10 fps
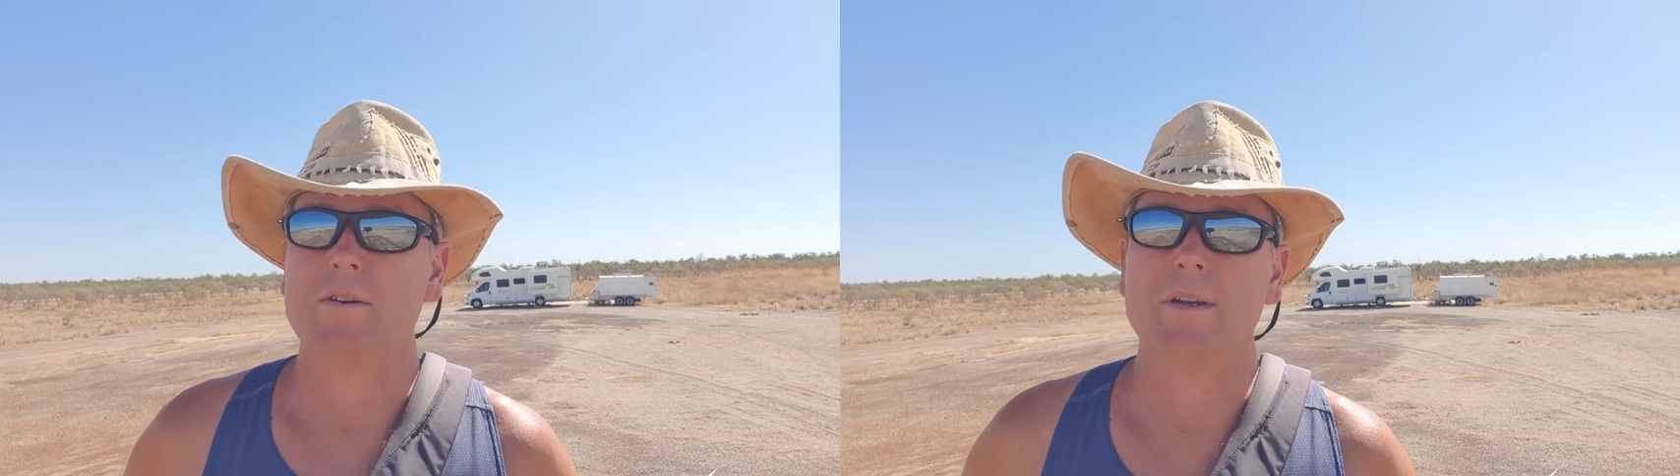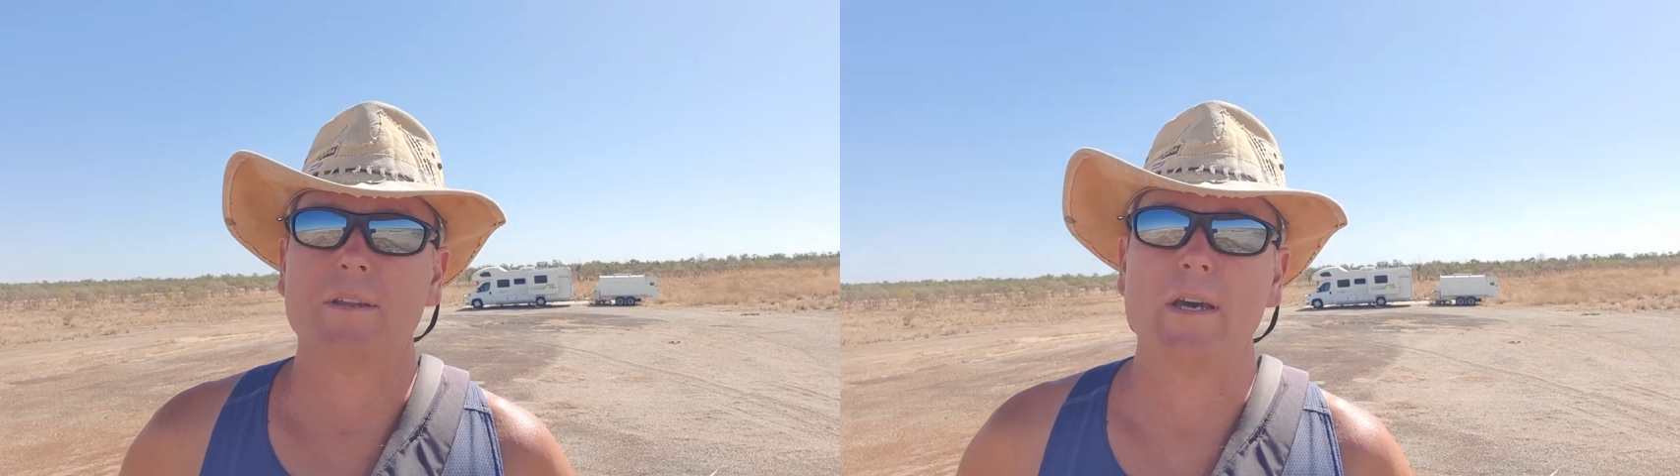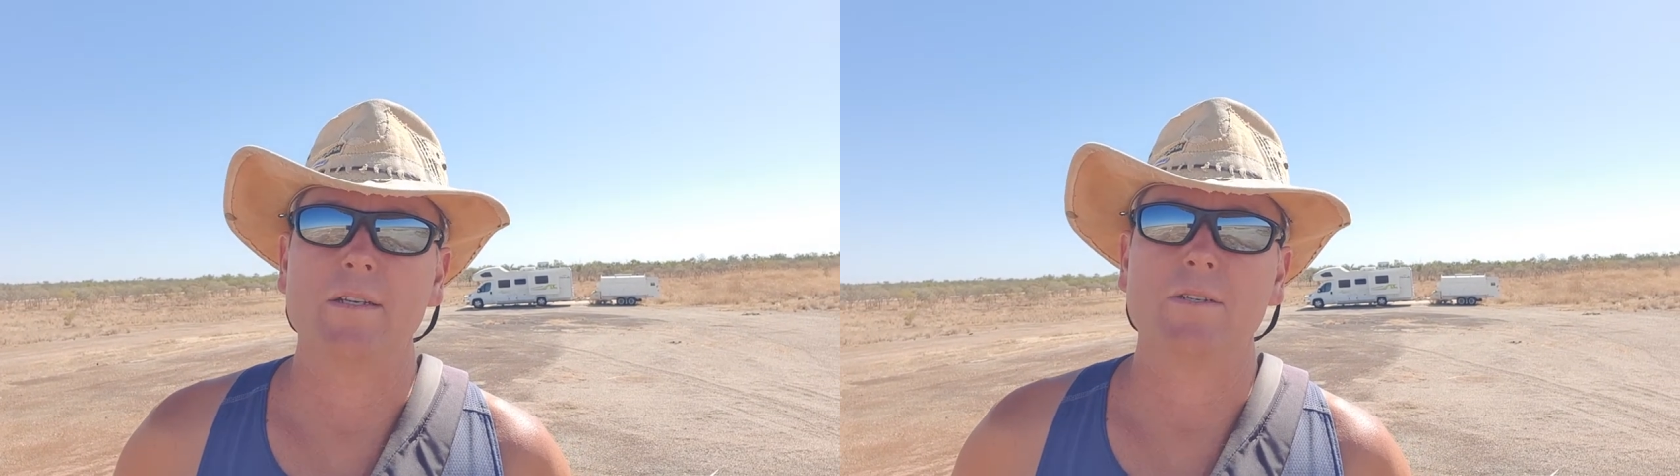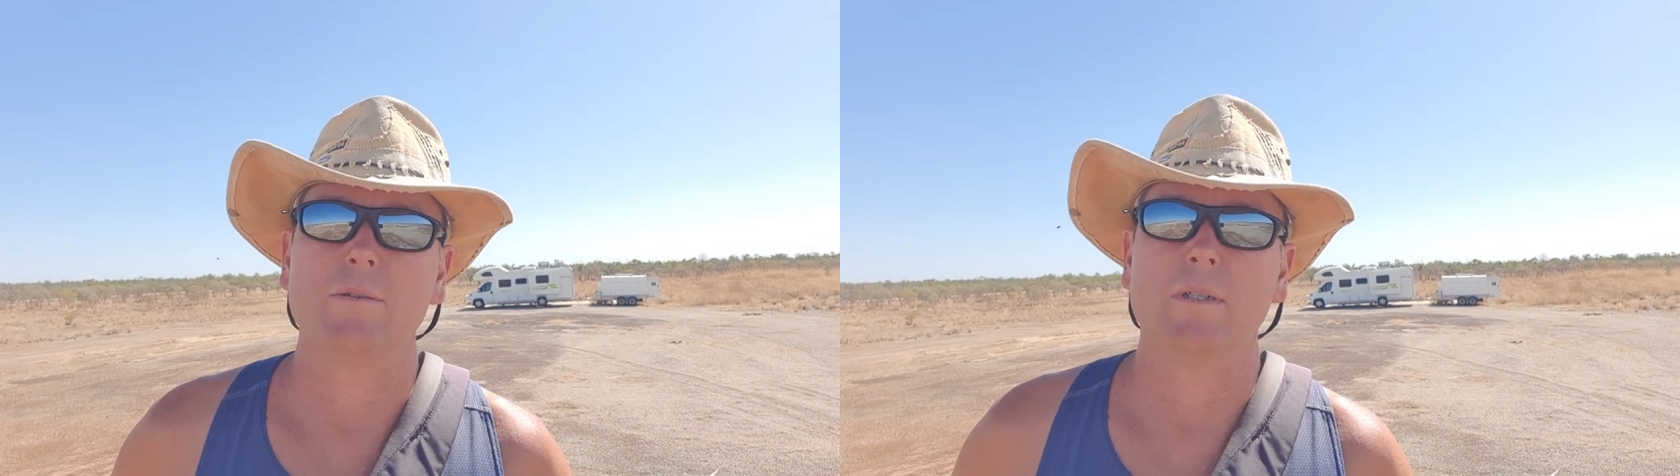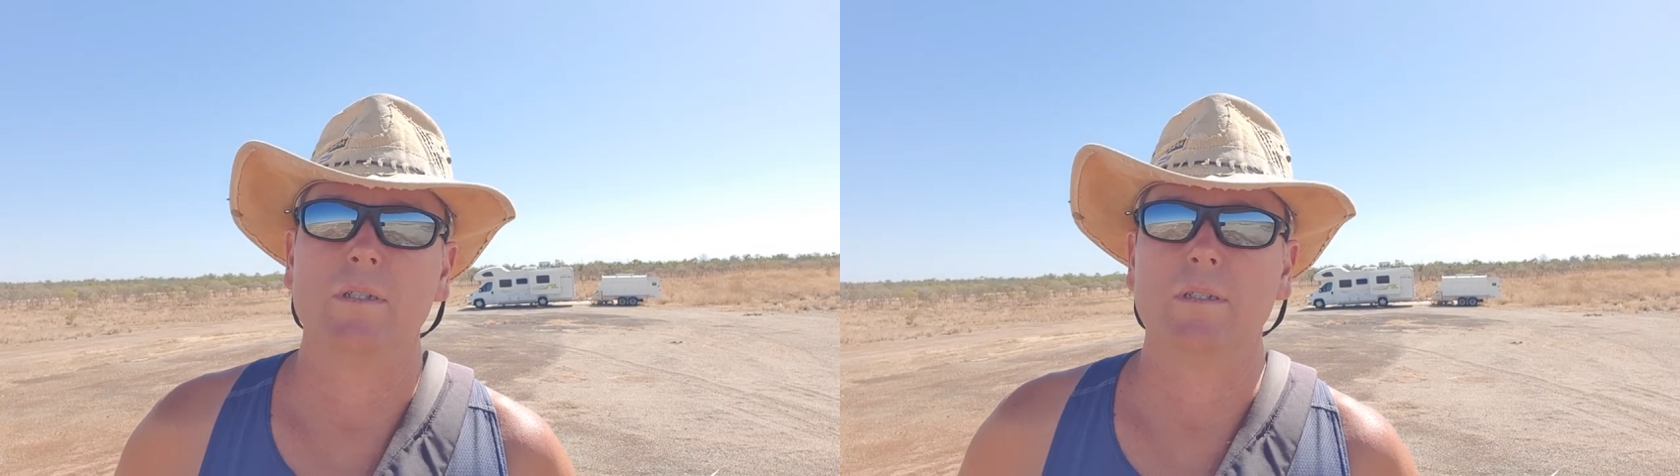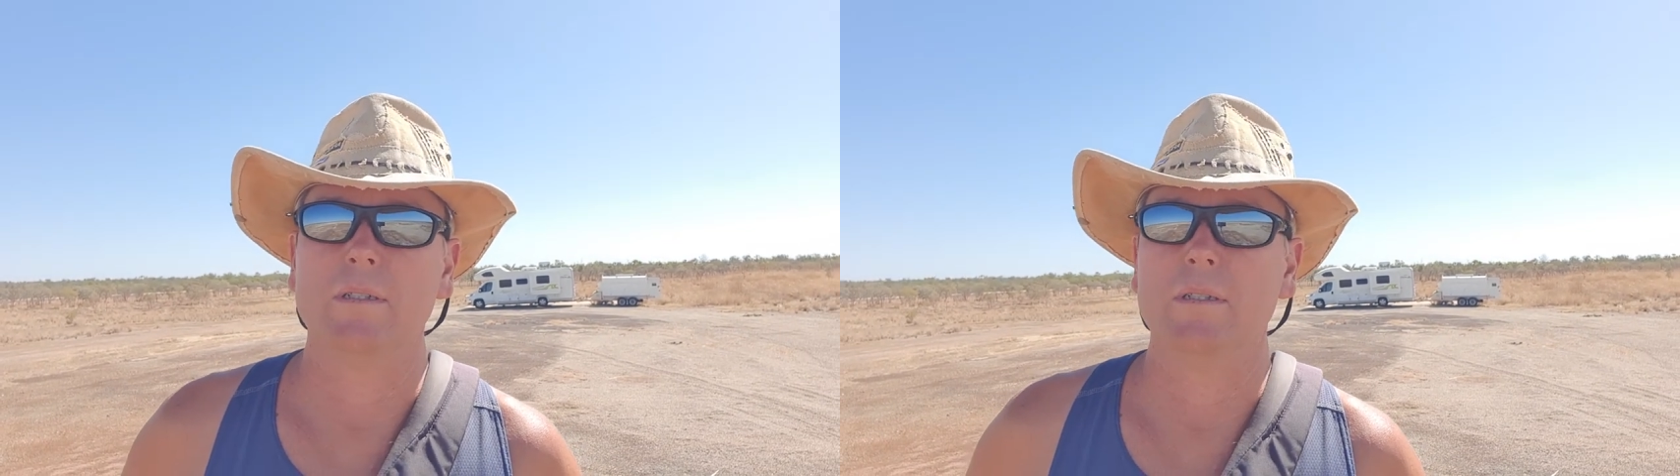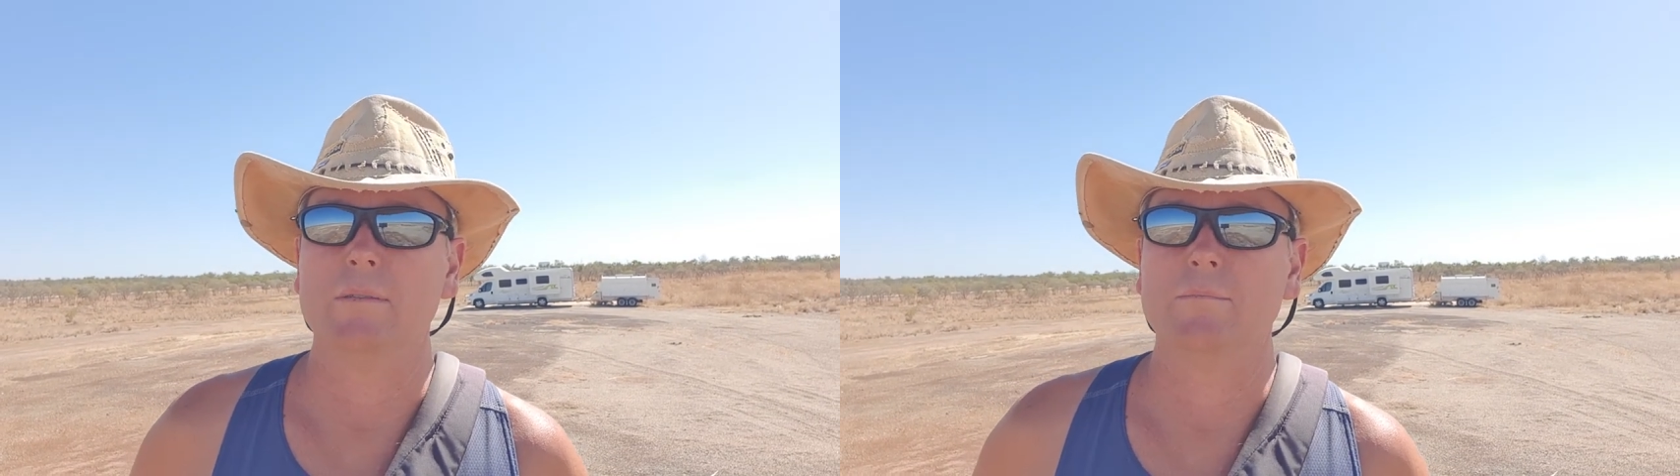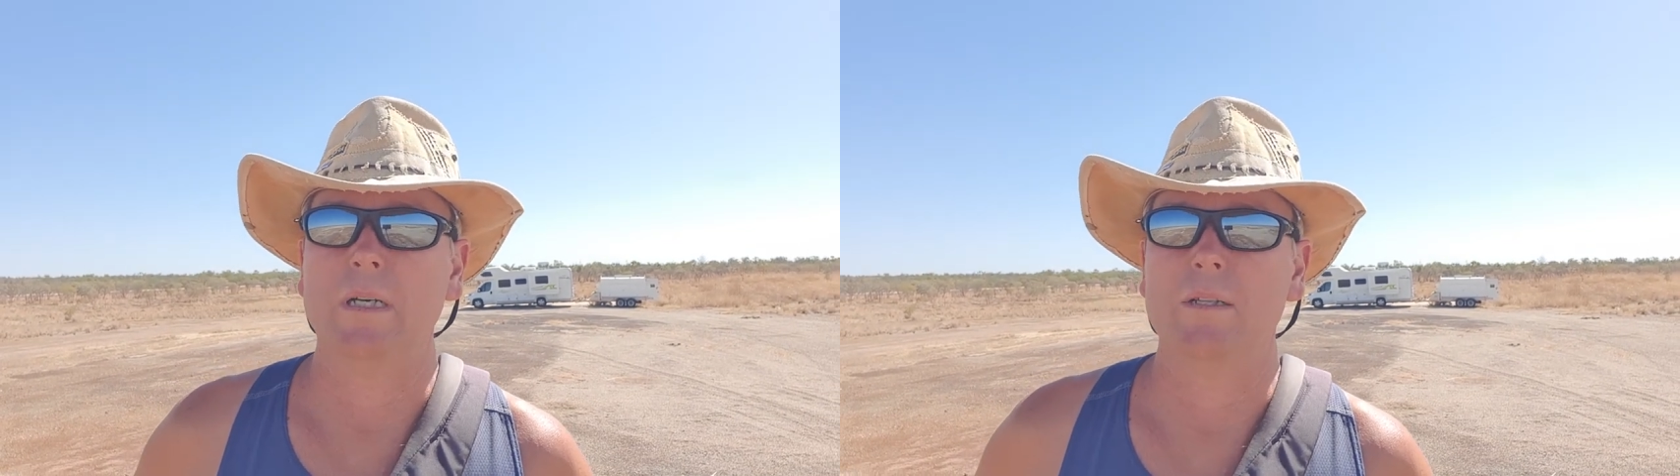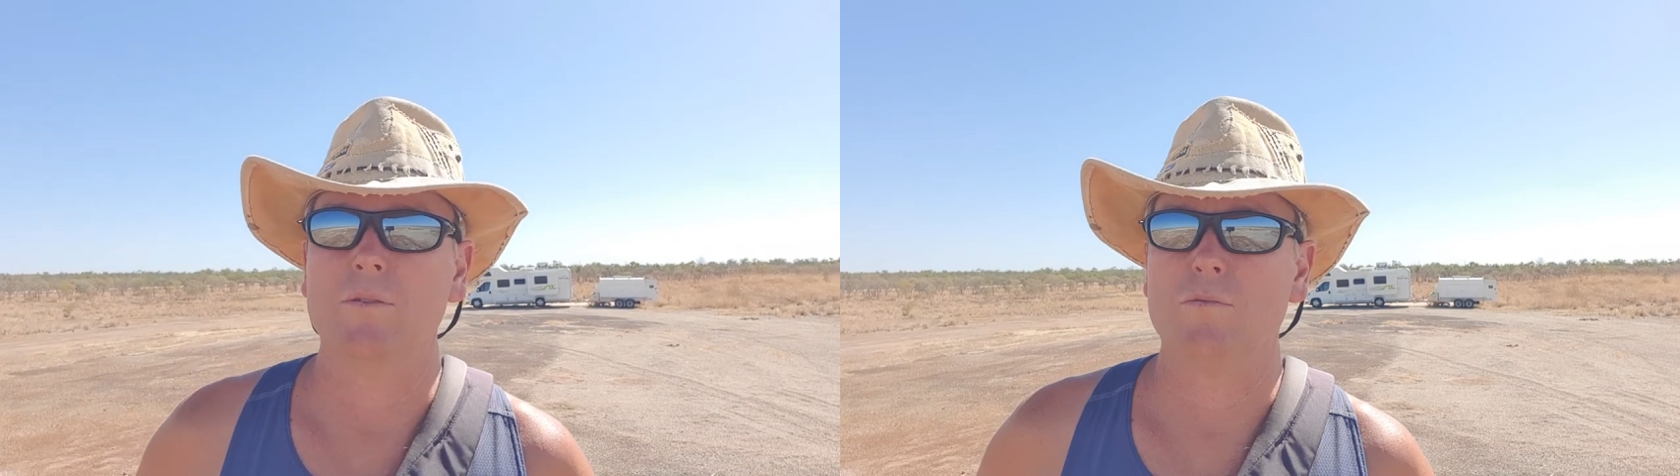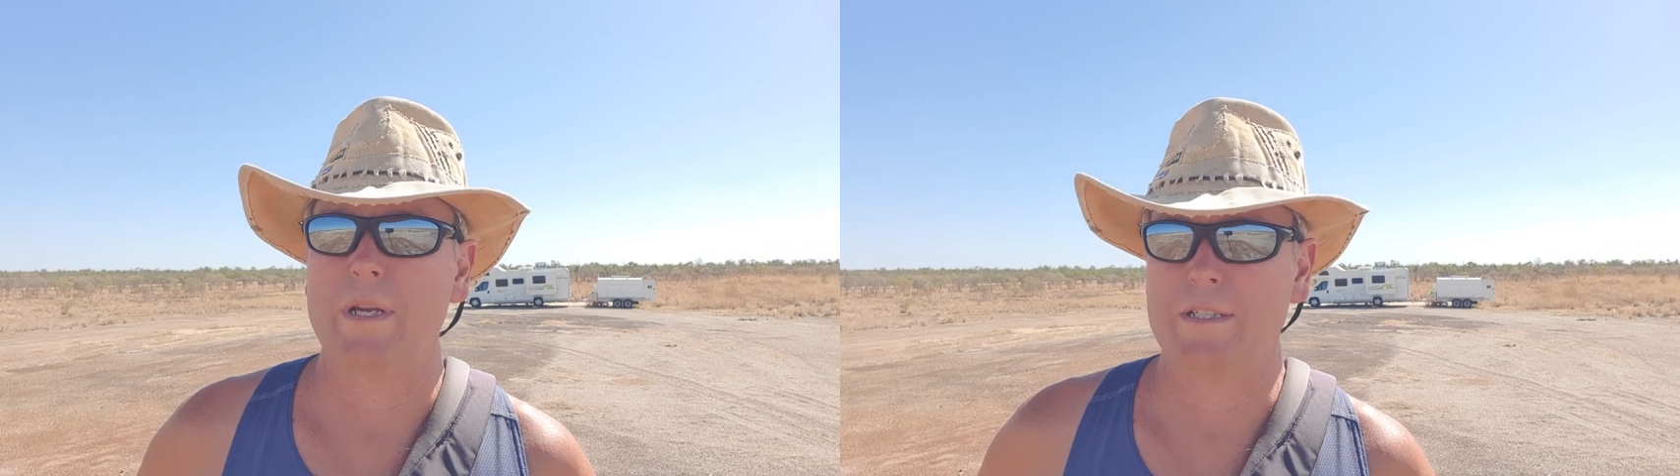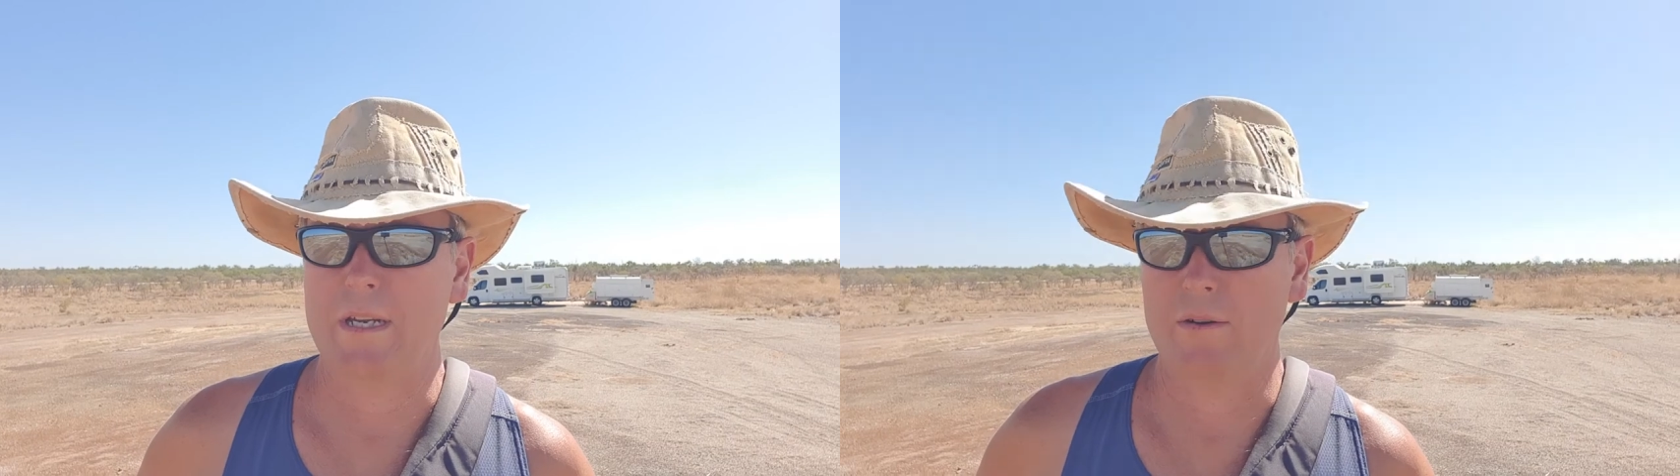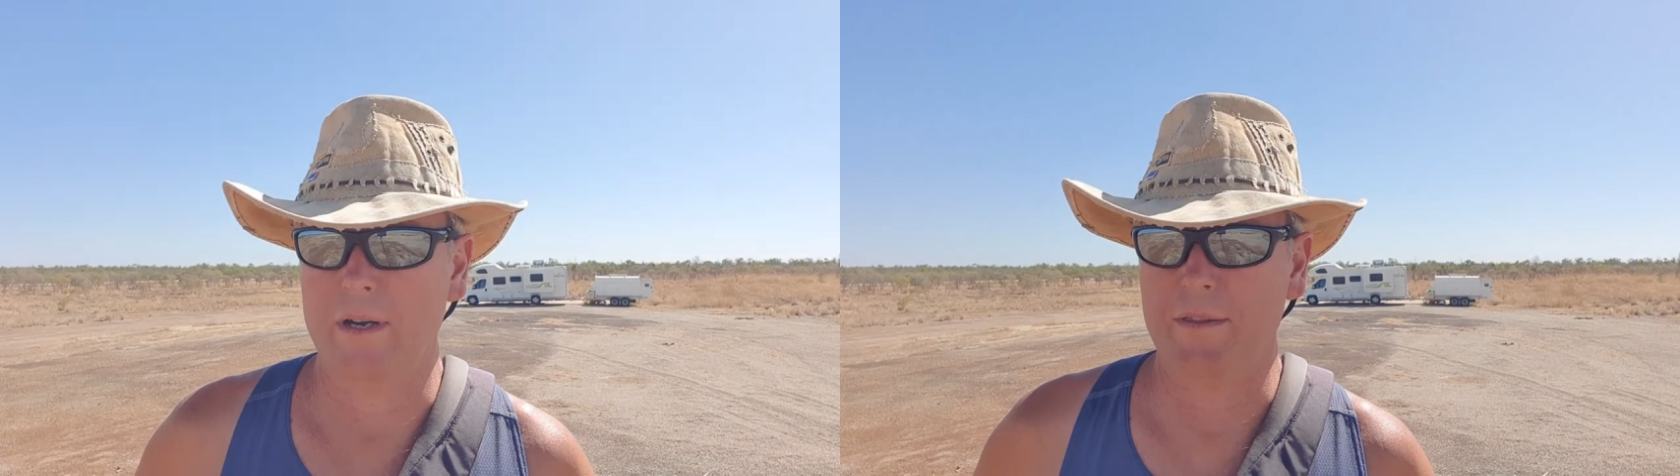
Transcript: side of that to a little rest area.